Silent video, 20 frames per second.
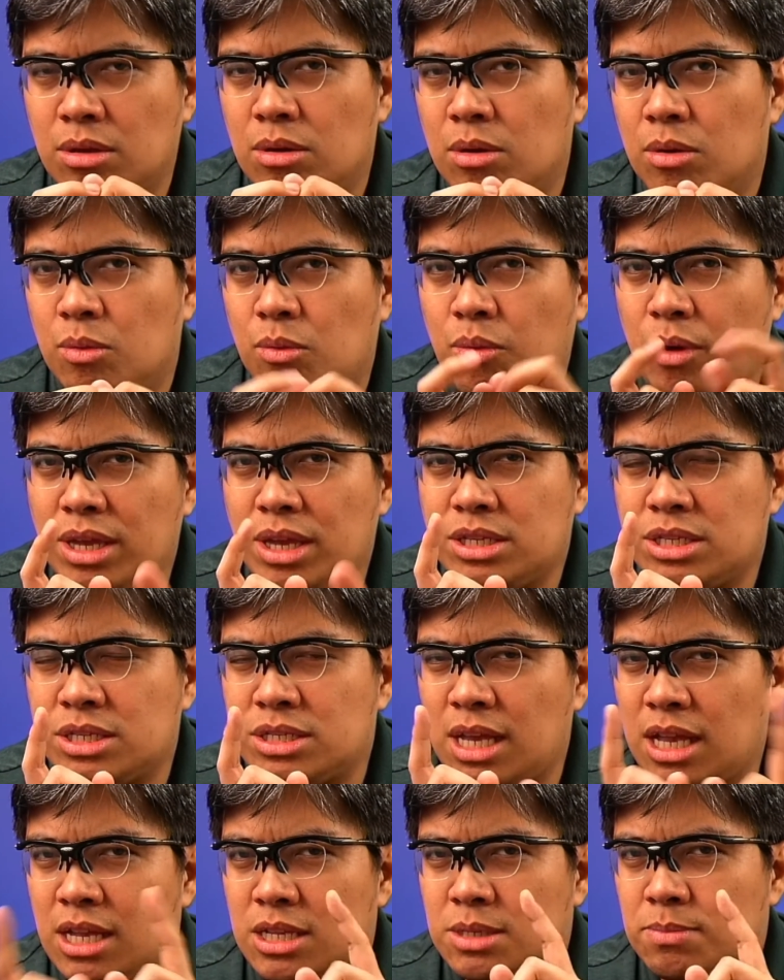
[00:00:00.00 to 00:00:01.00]
which
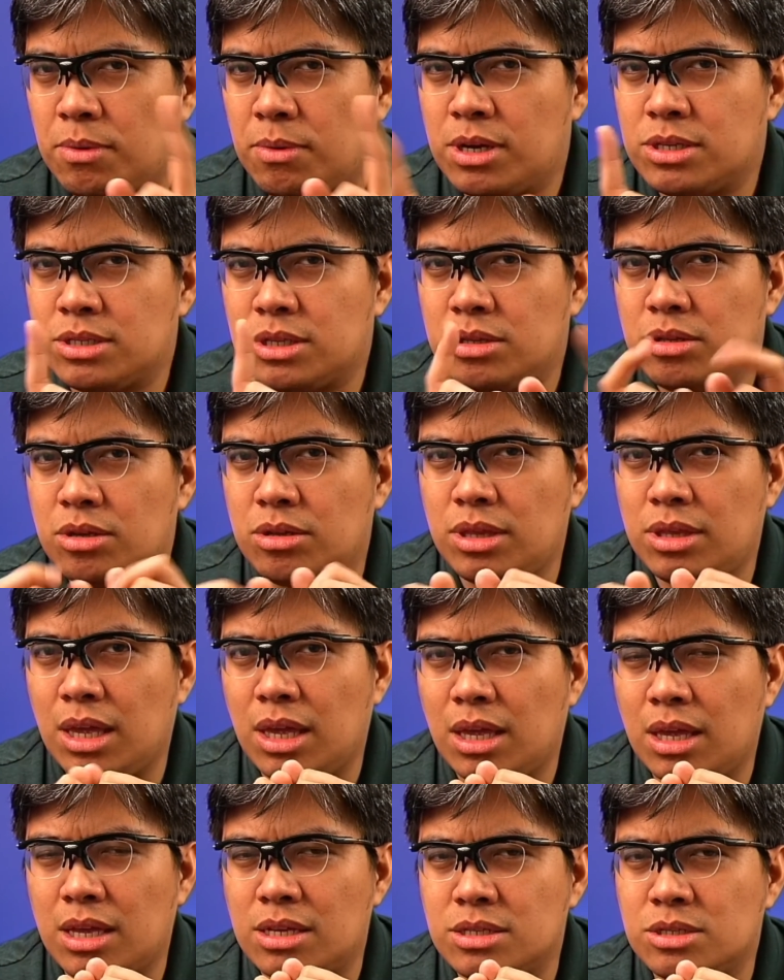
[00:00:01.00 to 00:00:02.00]
salesperson do you
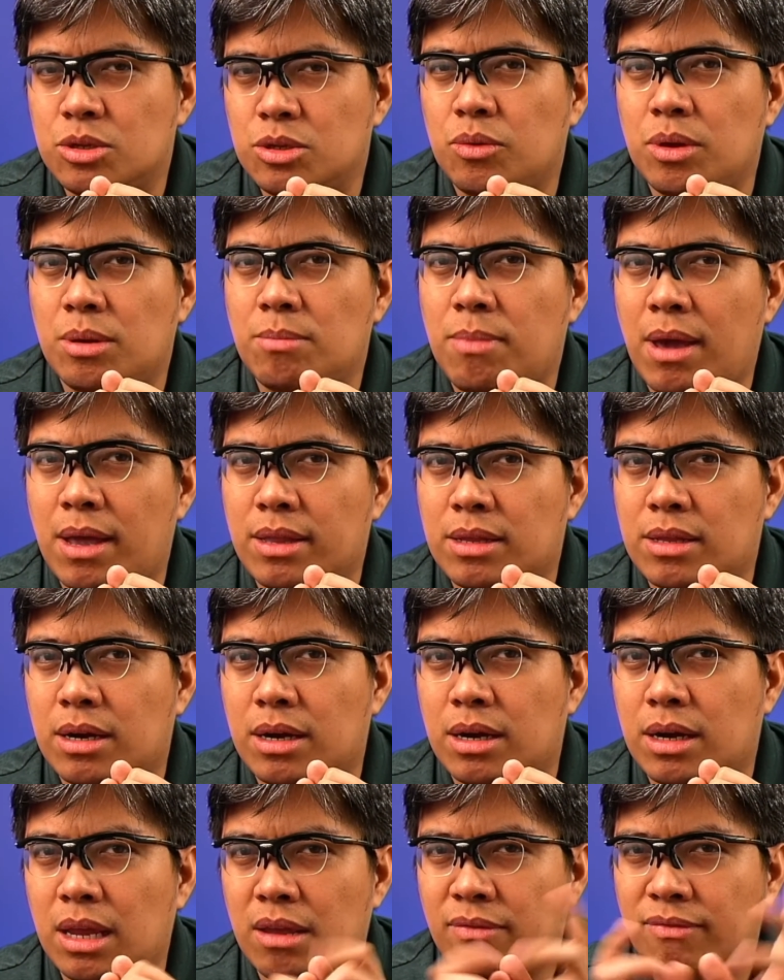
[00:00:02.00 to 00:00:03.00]
think is doing
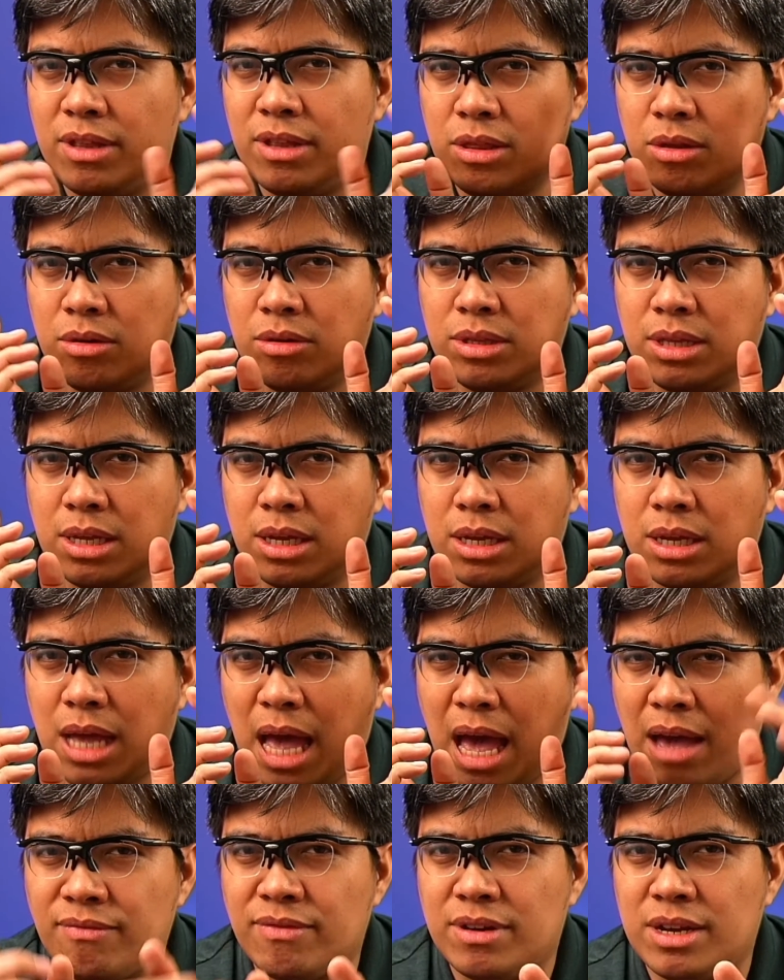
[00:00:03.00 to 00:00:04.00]
better, even though the
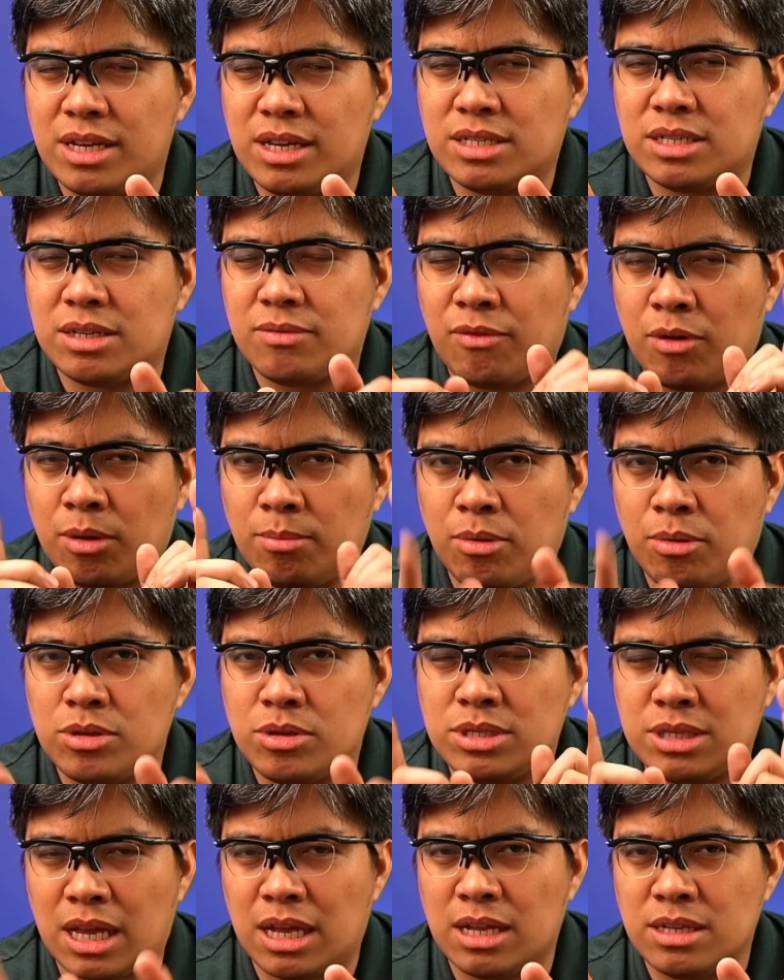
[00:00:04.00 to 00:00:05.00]
average for
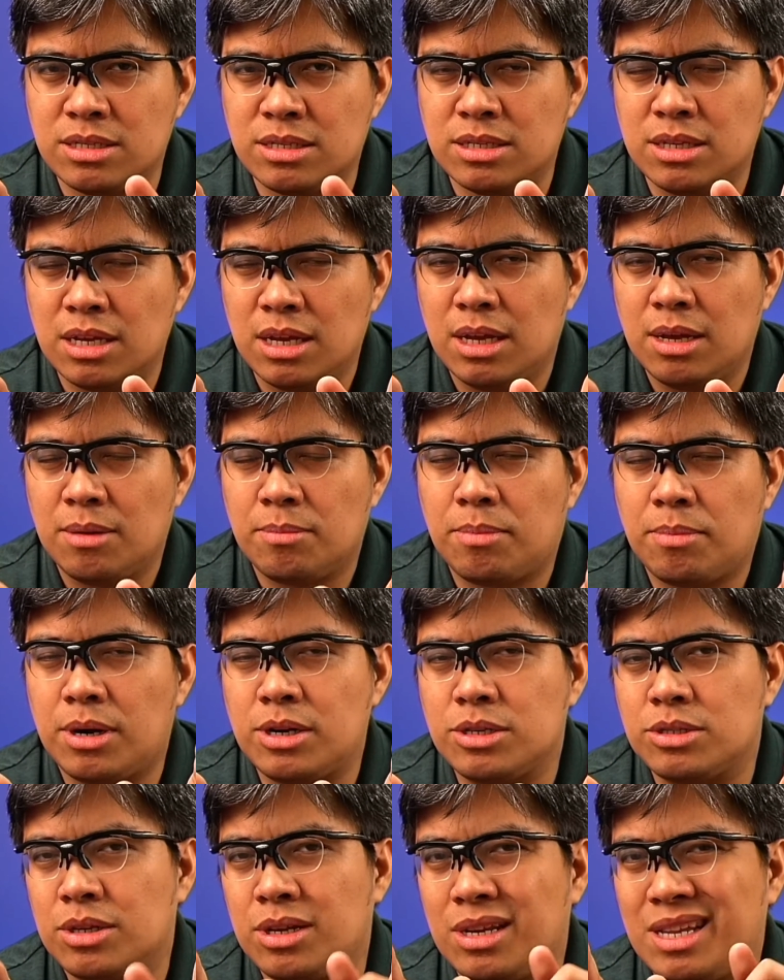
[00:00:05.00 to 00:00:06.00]
both
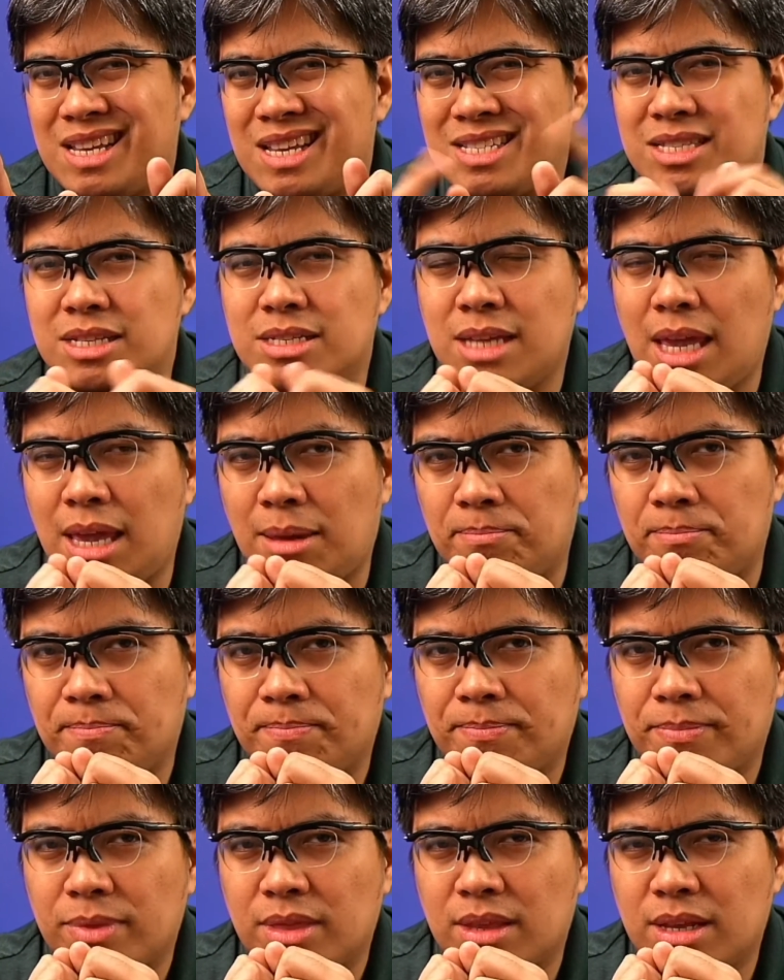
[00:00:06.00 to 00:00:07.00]
salesperson is the same?
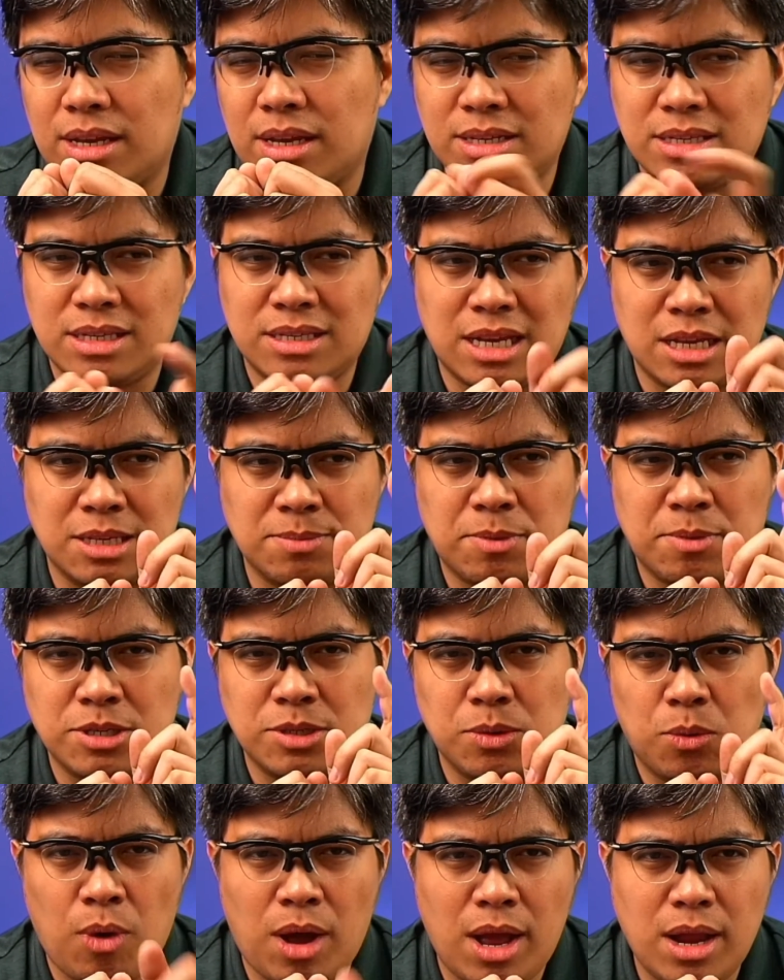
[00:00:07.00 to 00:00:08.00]
Is it
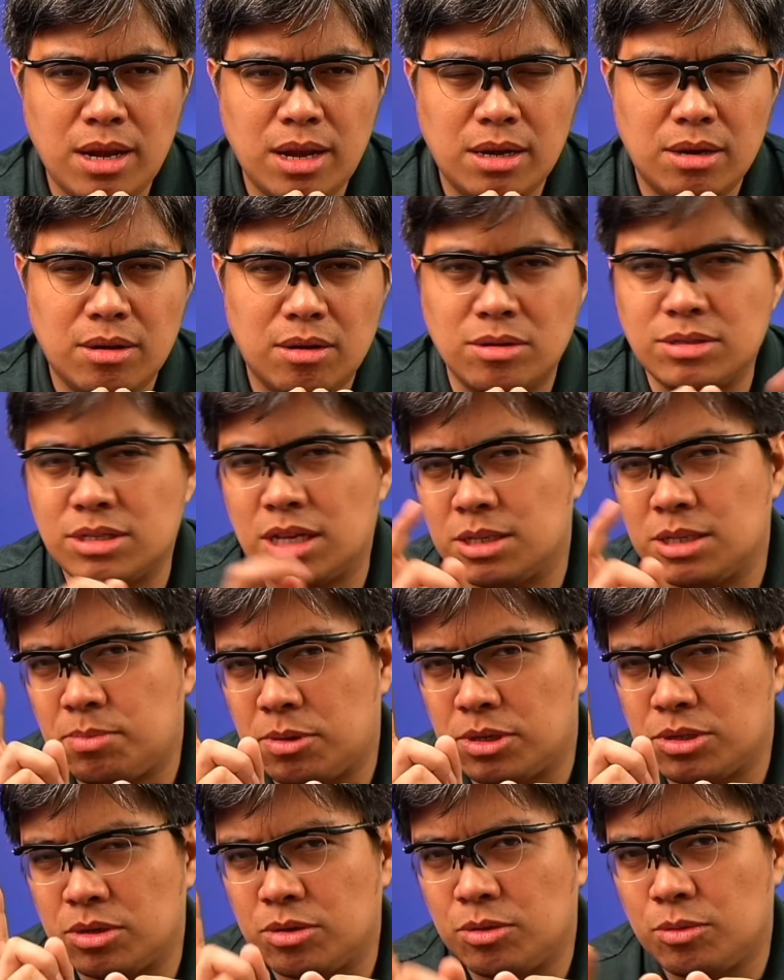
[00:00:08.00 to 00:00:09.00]
salesperson one or
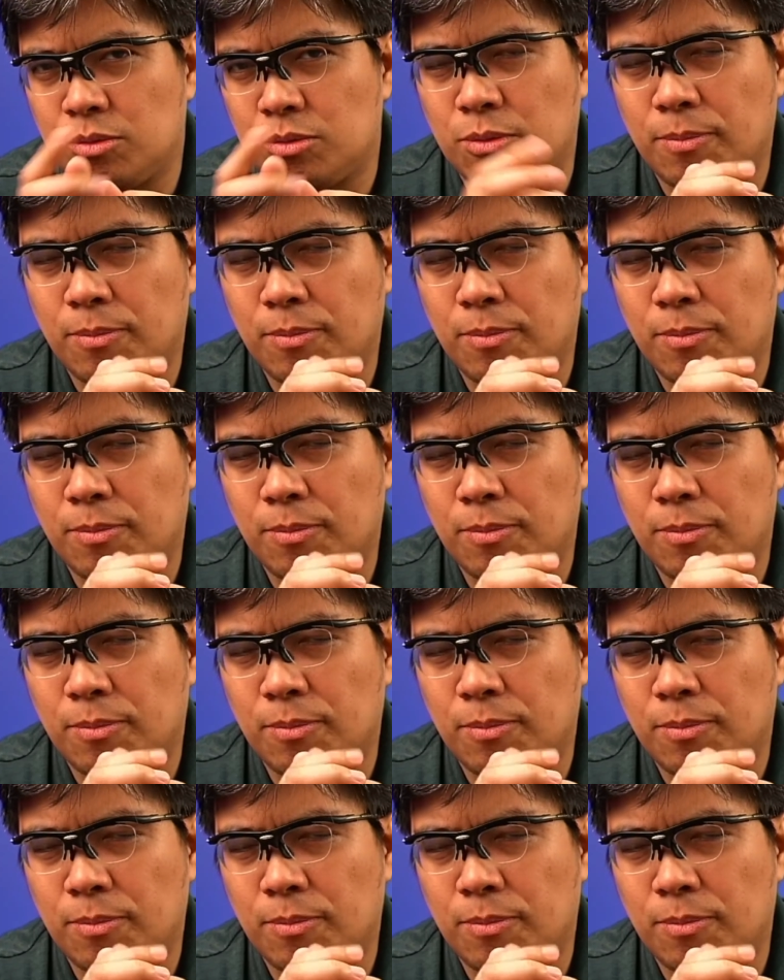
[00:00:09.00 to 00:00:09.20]
salesperson two?